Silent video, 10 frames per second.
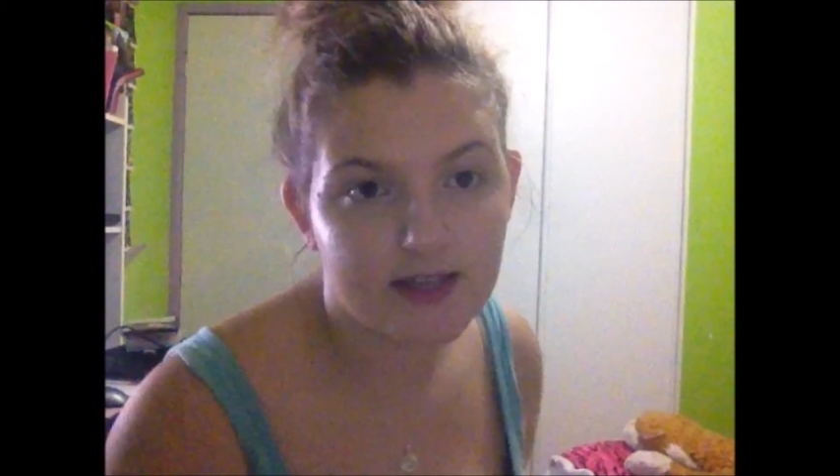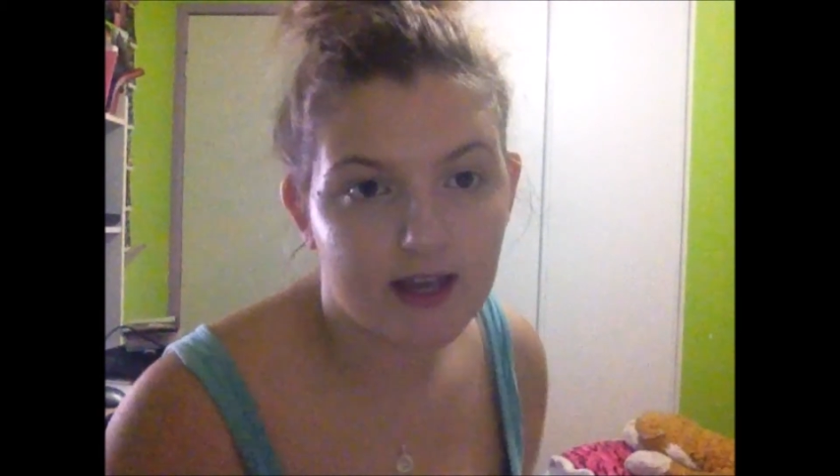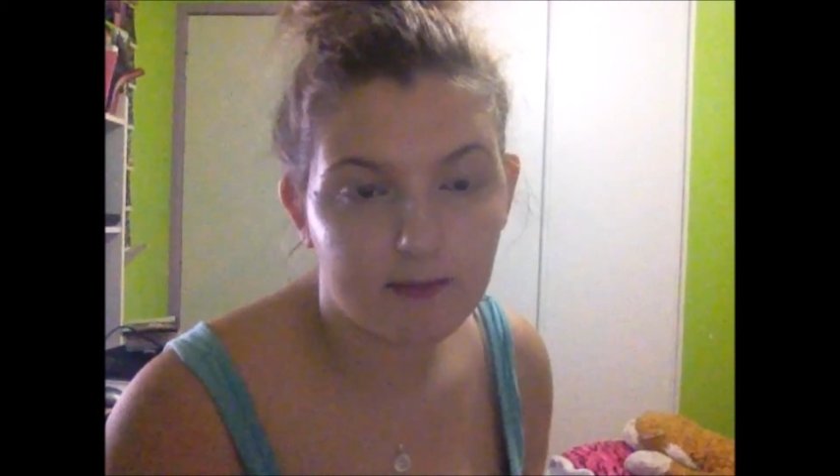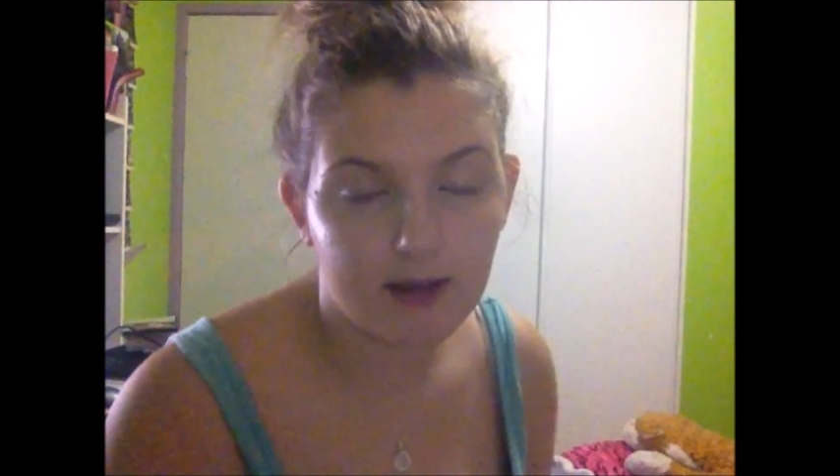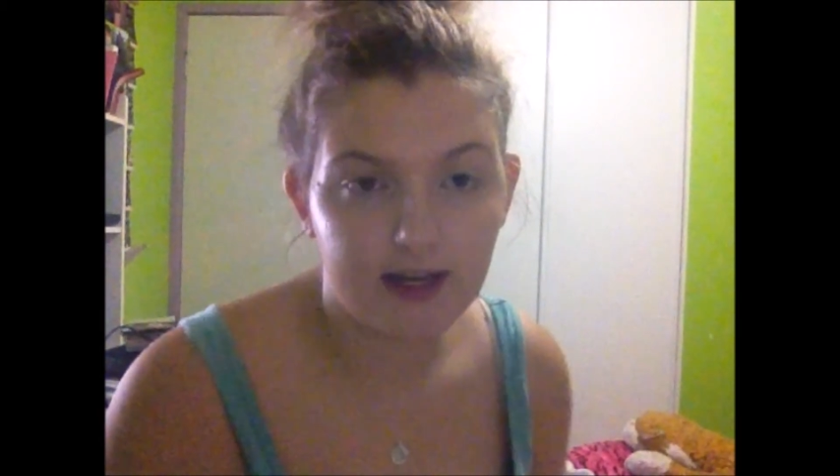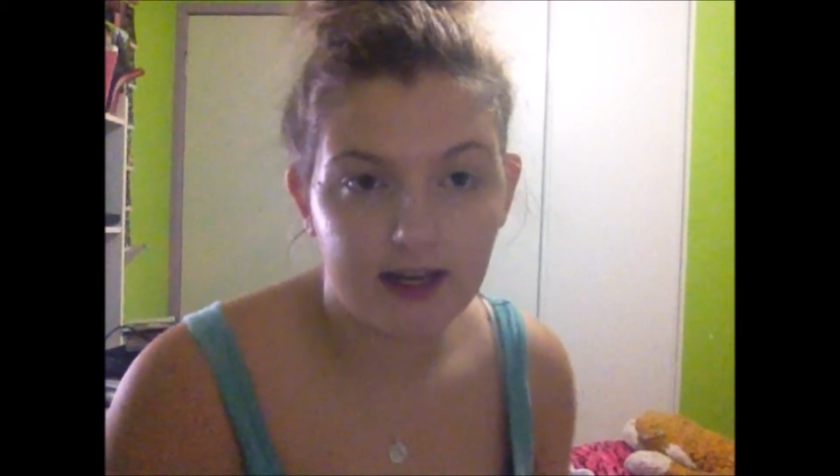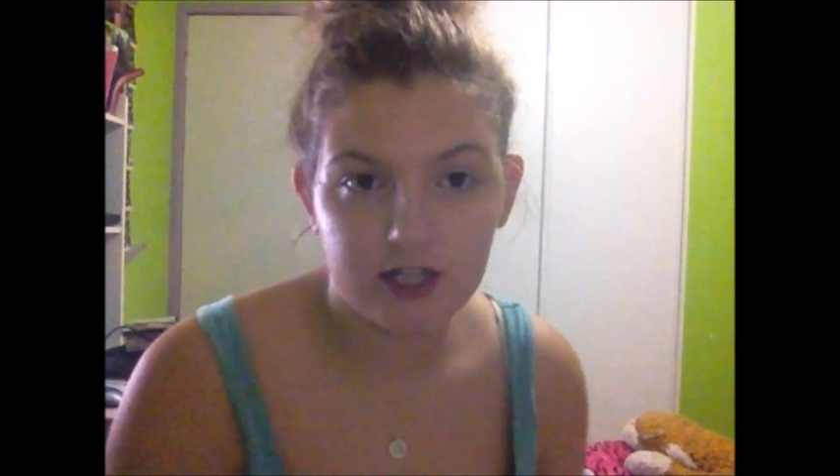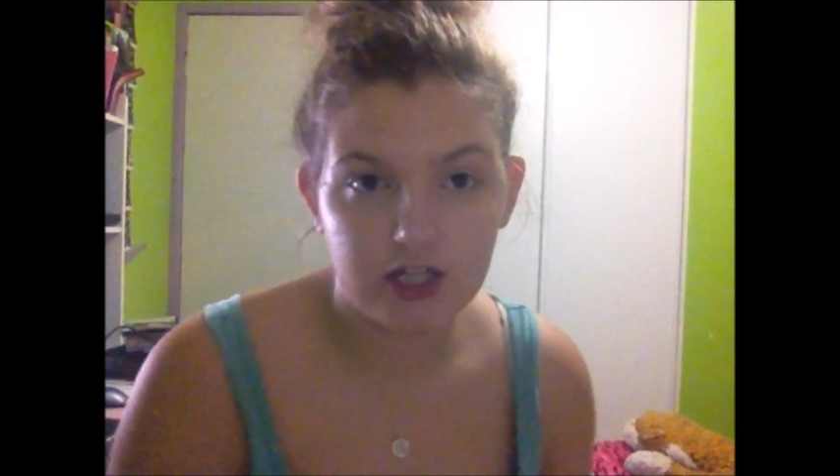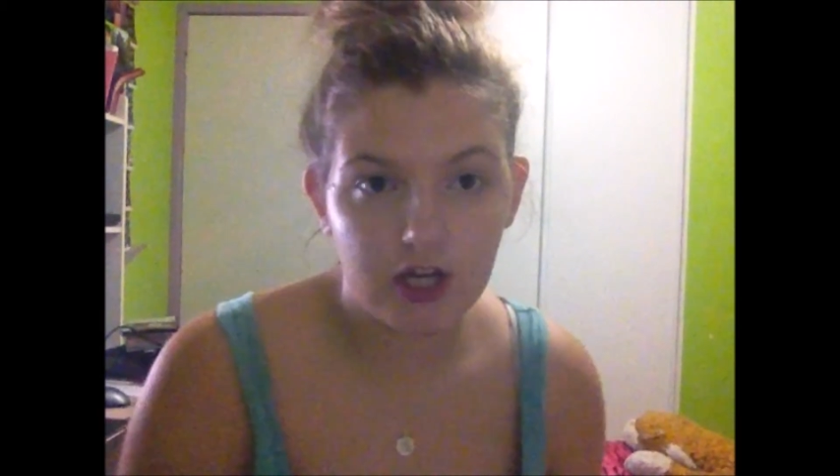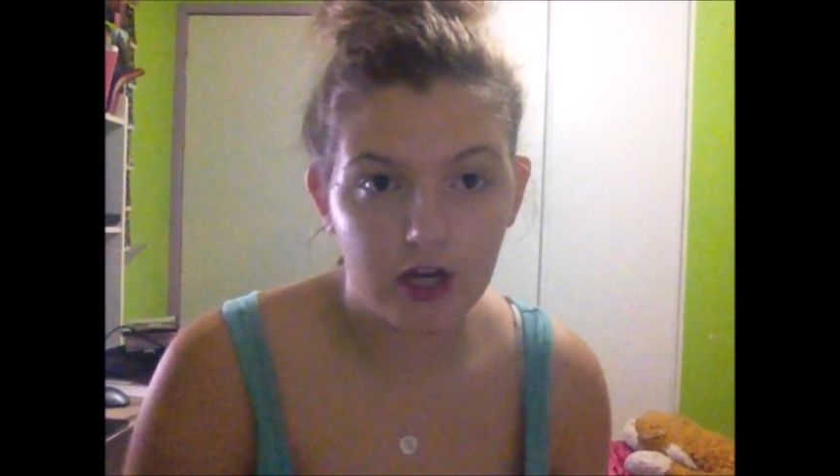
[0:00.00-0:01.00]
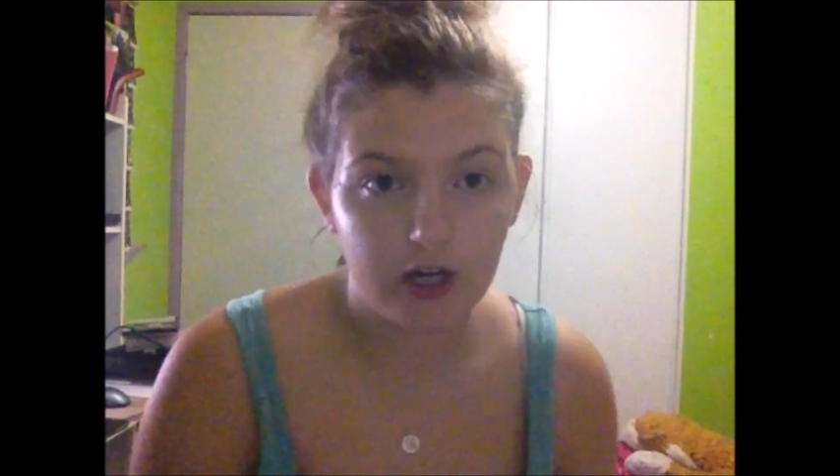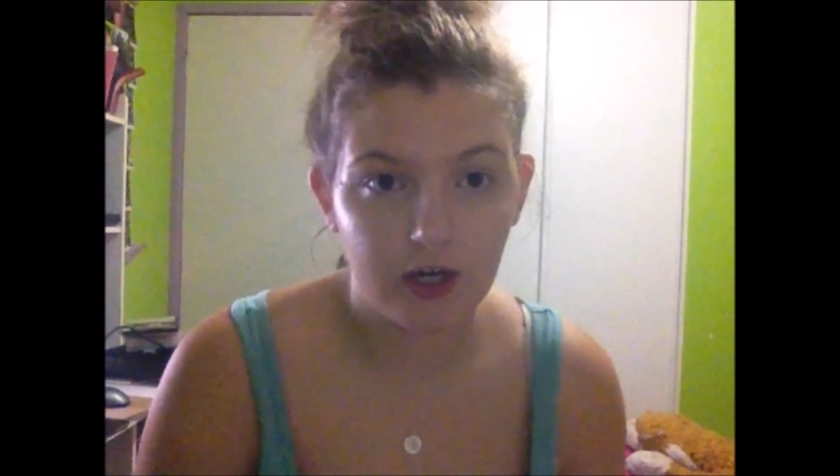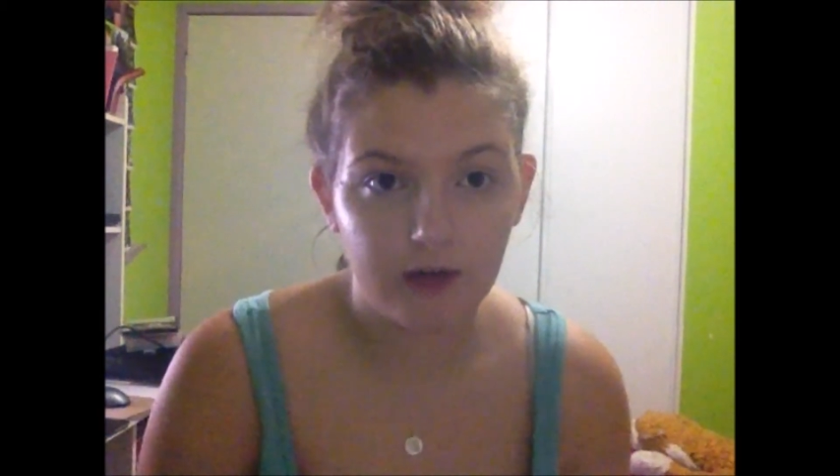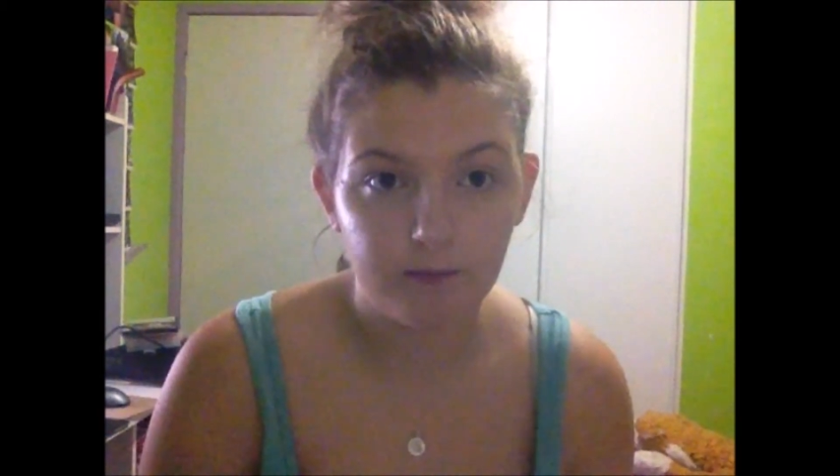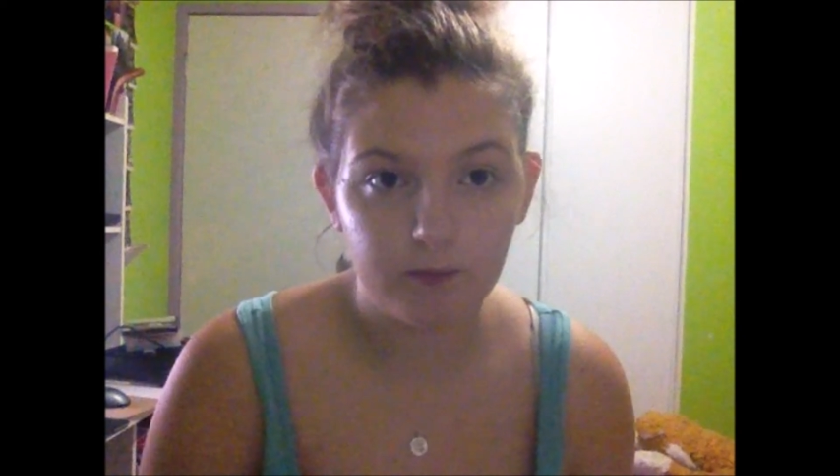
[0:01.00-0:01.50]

take my Natio